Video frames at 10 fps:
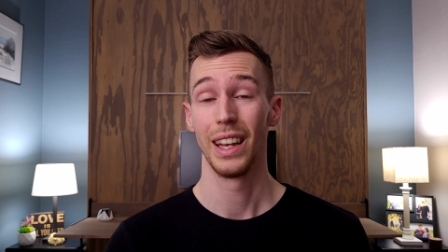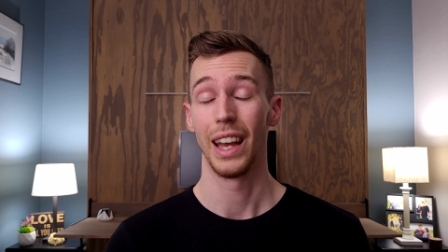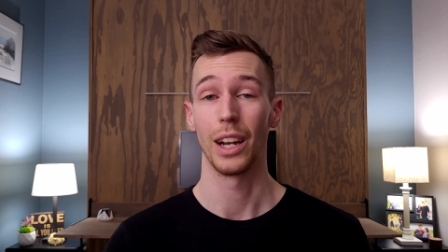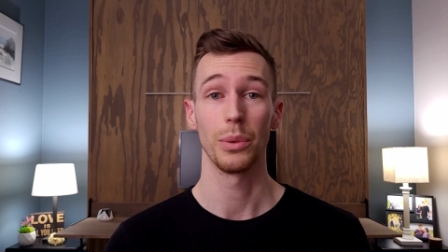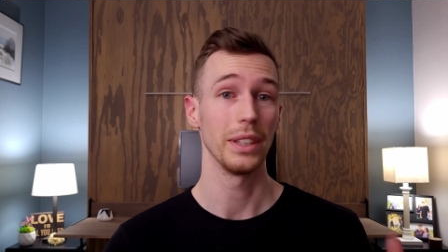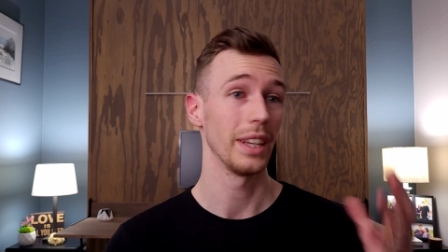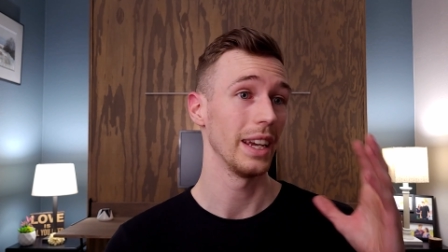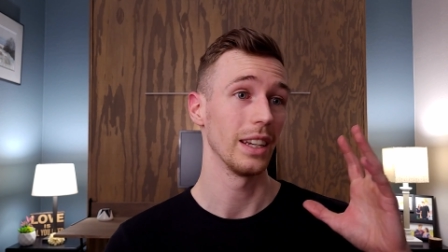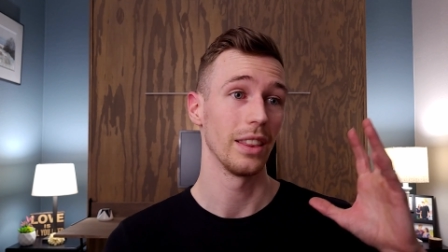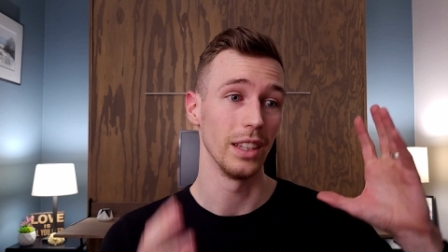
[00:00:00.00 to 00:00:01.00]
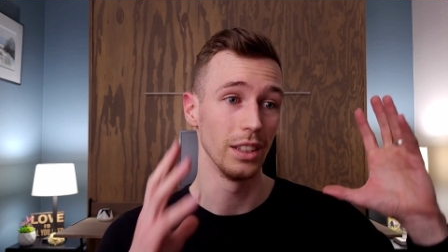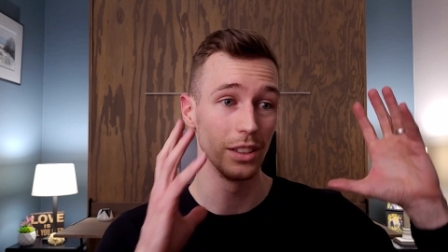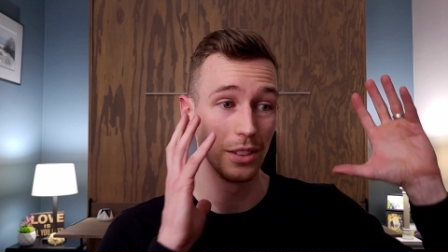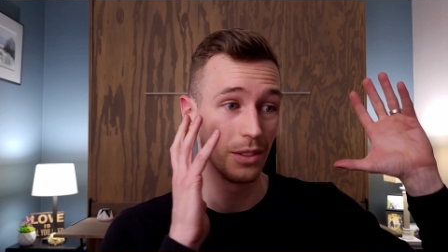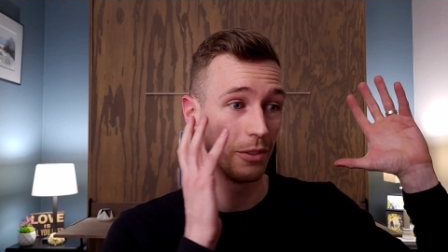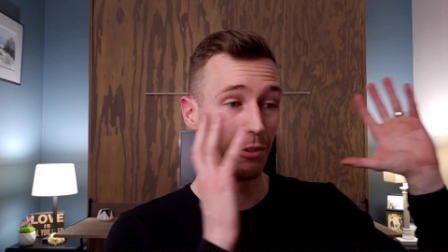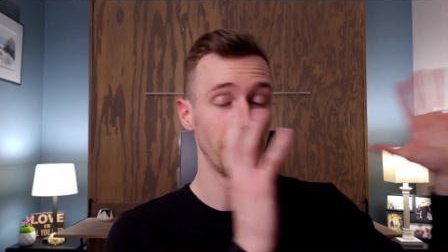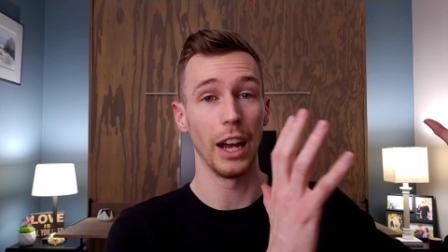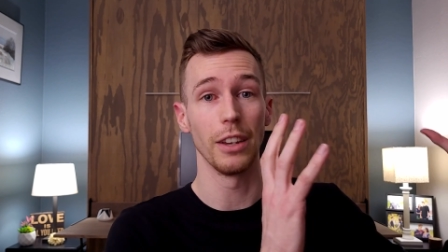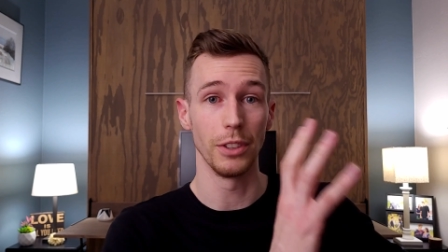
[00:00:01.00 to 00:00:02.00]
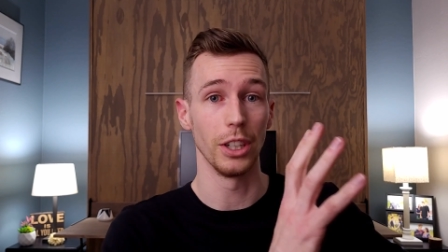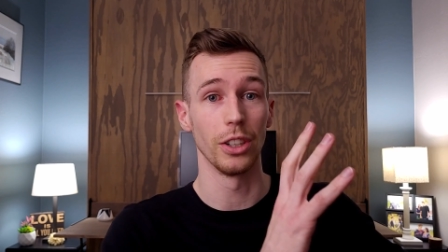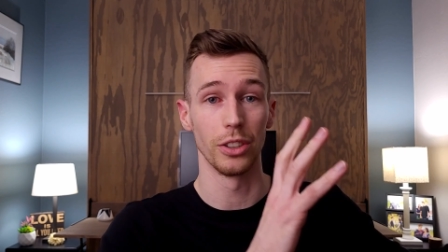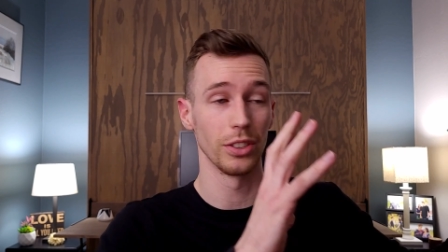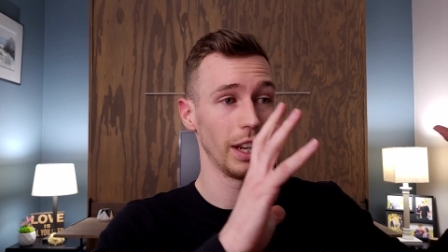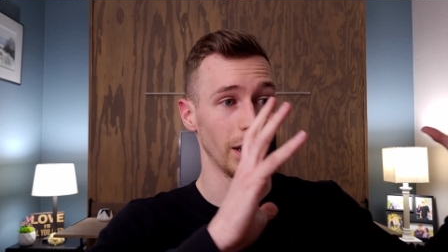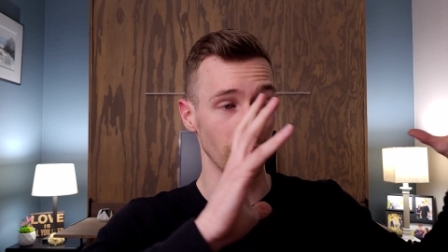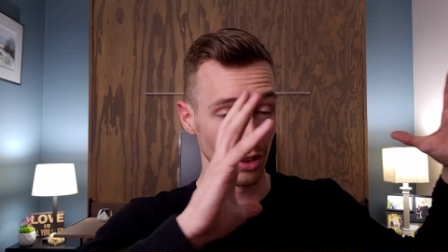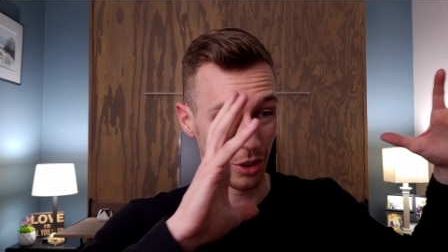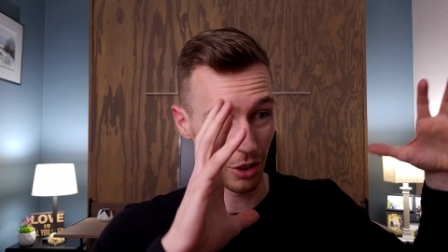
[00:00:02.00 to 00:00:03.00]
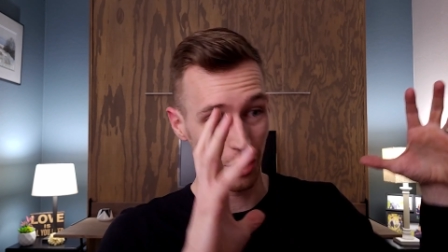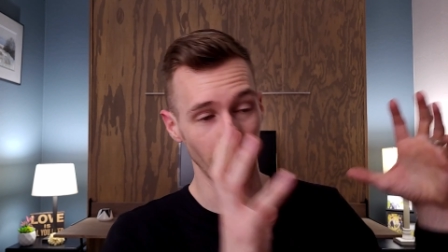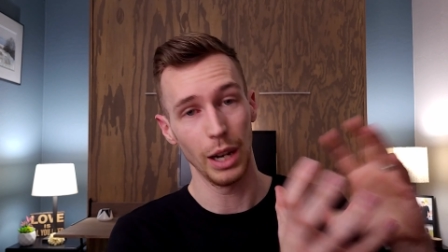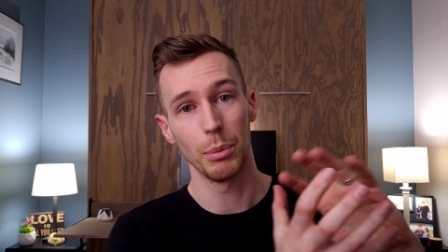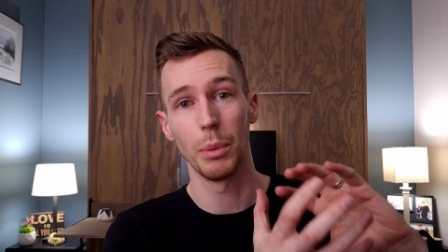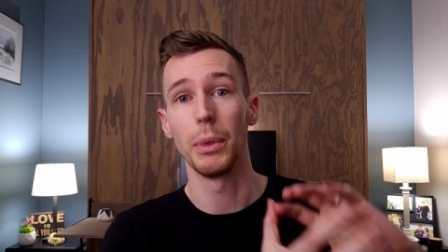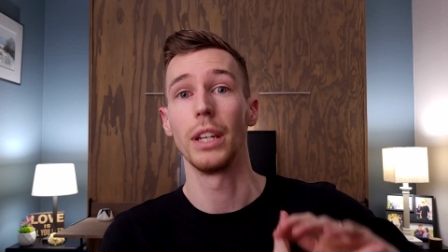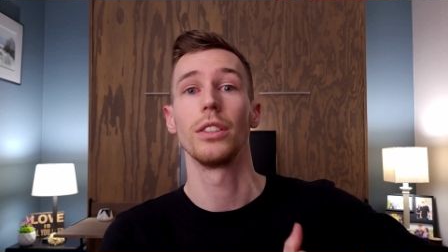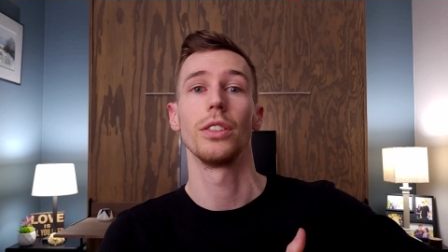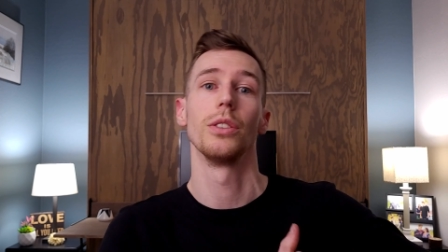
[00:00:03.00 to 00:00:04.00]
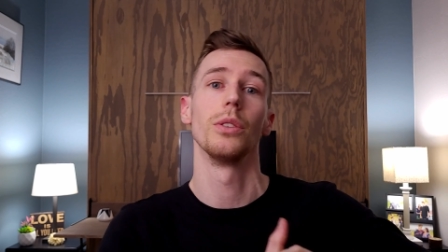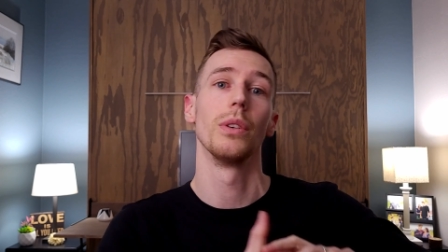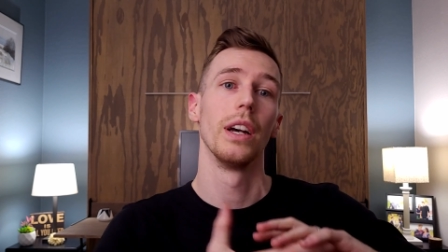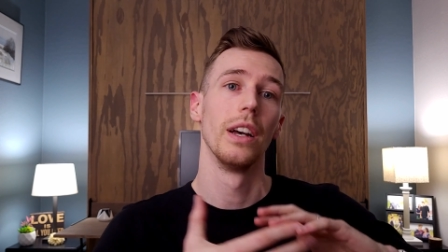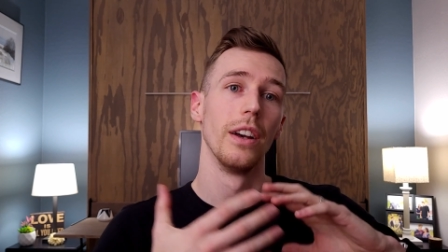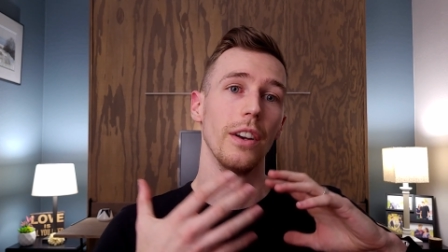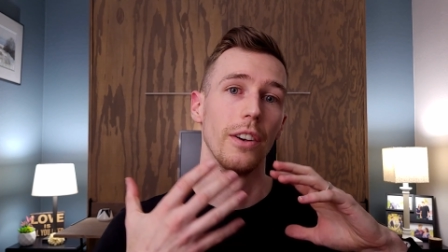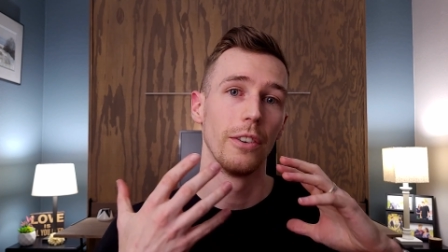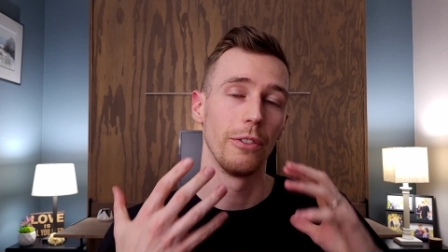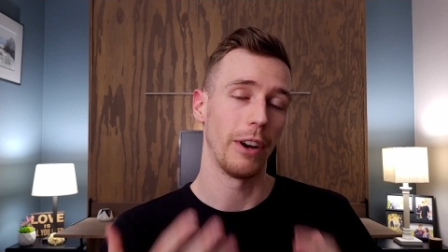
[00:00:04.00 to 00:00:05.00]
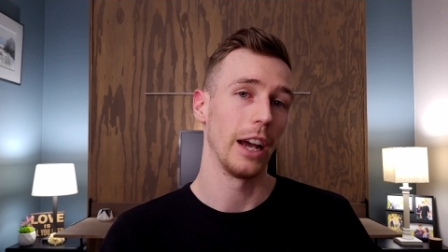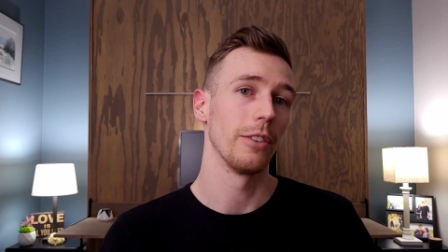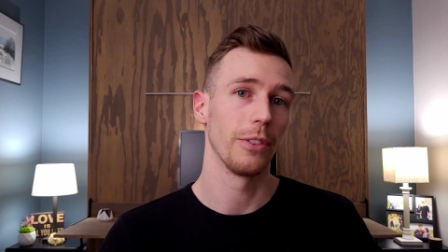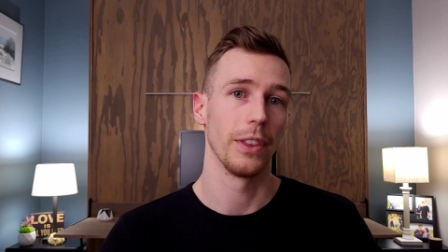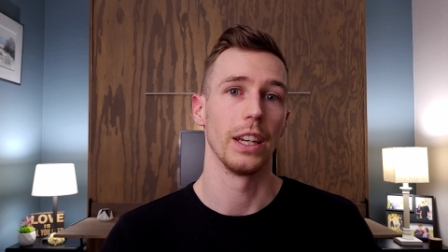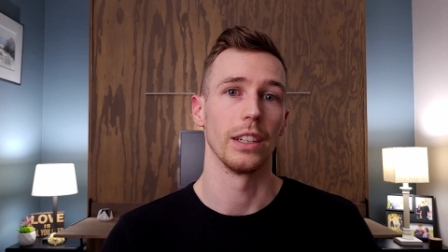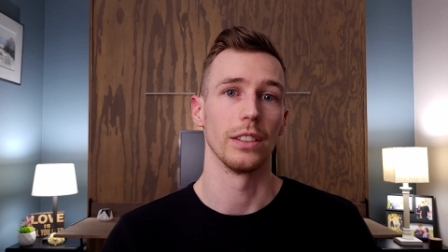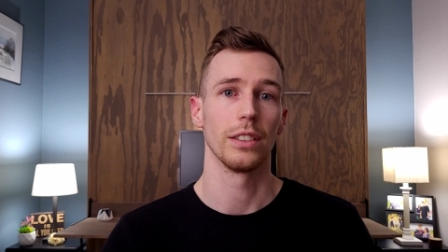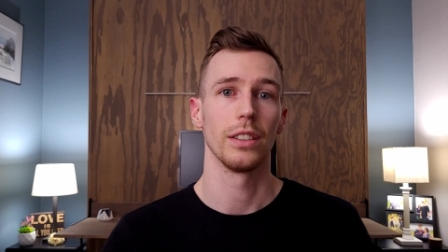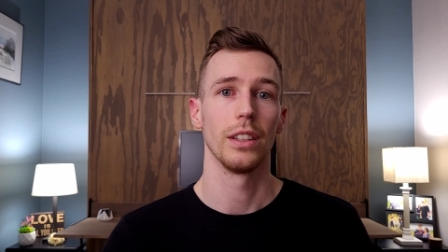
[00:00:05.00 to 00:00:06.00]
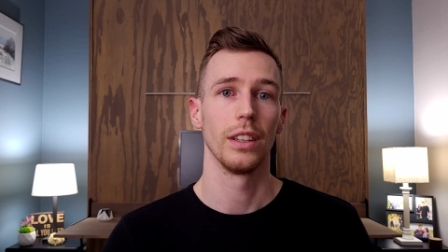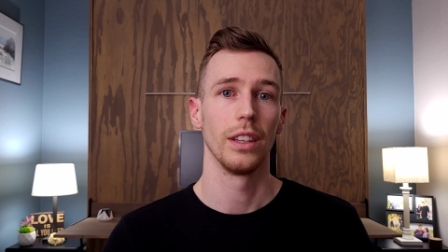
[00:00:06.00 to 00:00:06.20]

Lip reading: How do we take these 5 years and cram them into 5 things